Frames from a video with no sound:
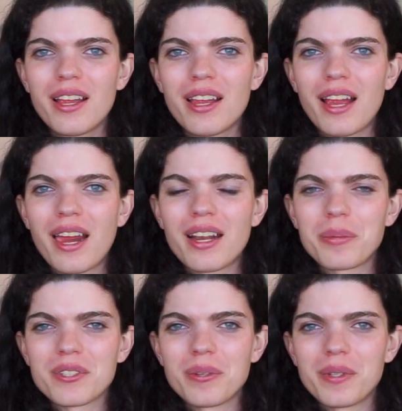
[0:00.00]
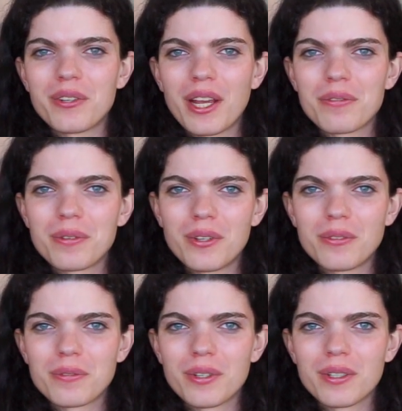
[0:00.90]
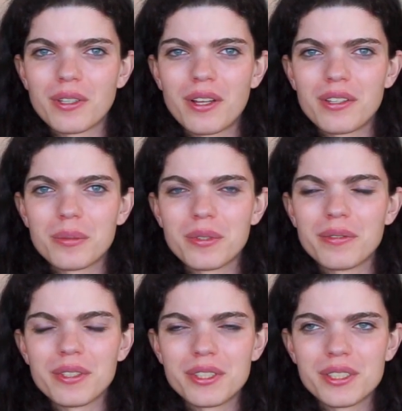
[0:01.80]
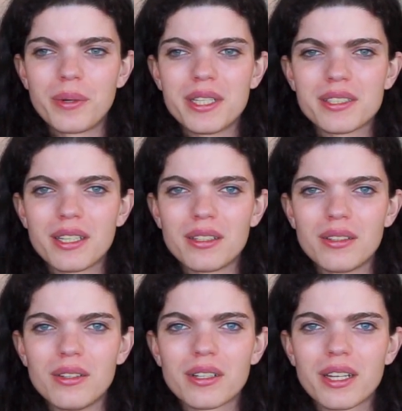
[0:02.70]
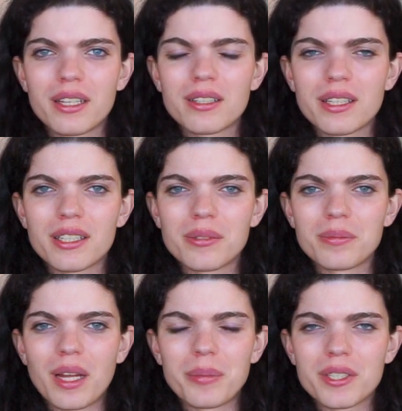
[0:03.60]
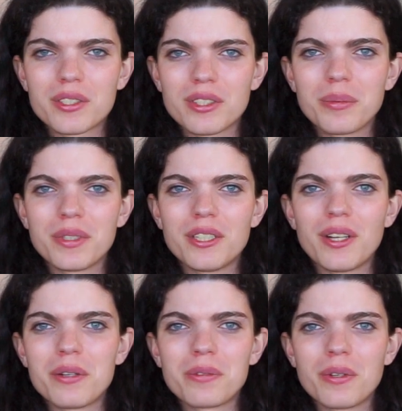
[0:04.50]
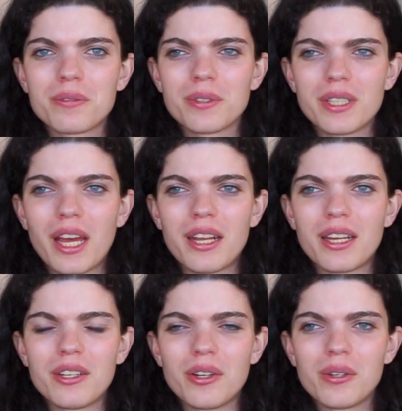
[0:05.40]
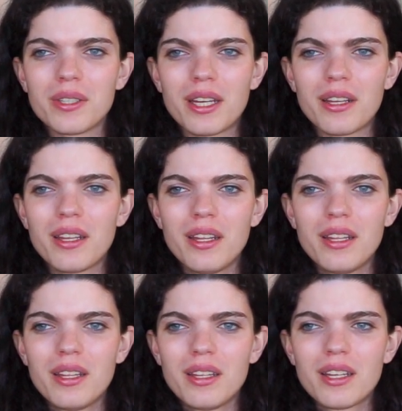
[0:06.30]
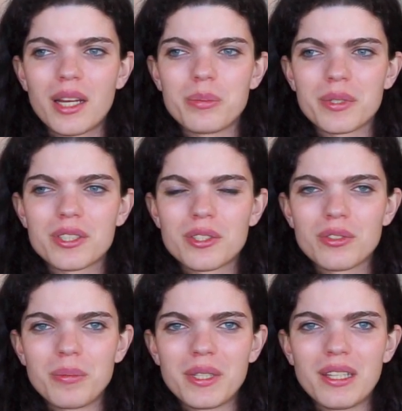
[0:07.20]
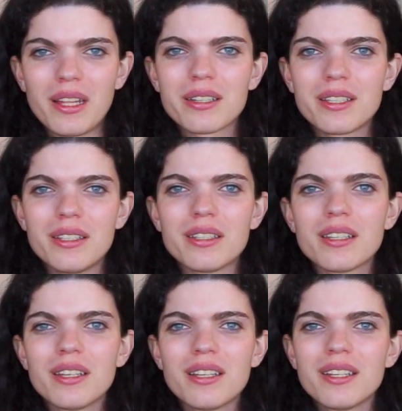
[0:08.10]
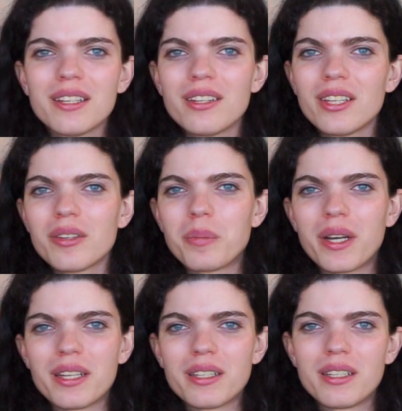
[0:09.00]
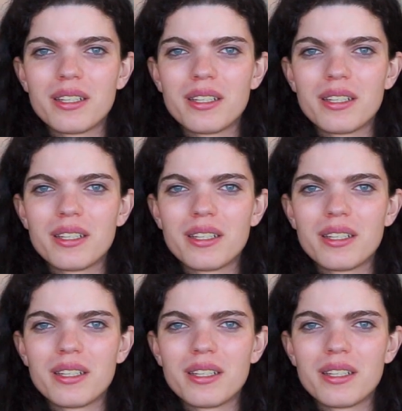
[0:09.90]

and I'm extremely grateful for a lot of the privileges, the ways I look. I think I'm extremely grateful for that, and I know that I'm extremely lucky. But